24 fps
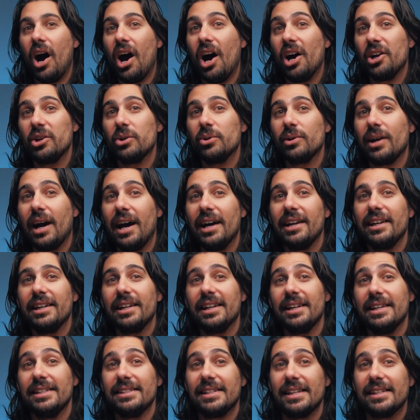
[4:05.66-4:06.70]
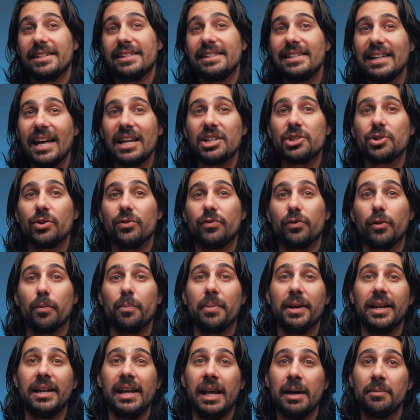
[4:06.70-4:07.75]
Auto guiding is essential for
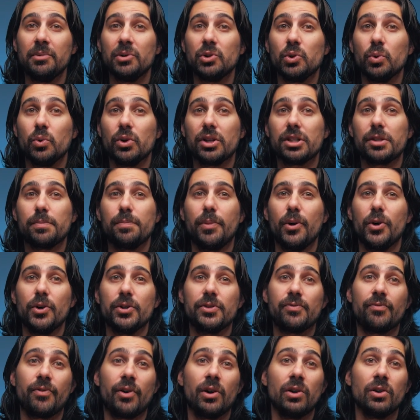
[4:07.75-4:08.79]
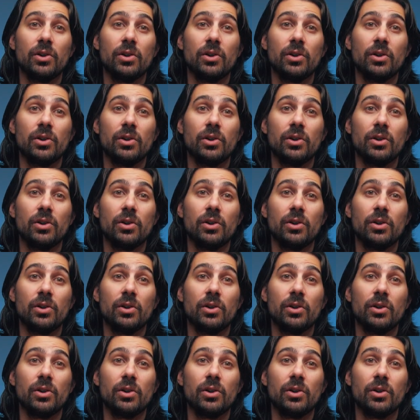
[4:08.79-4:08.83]
being able to expose for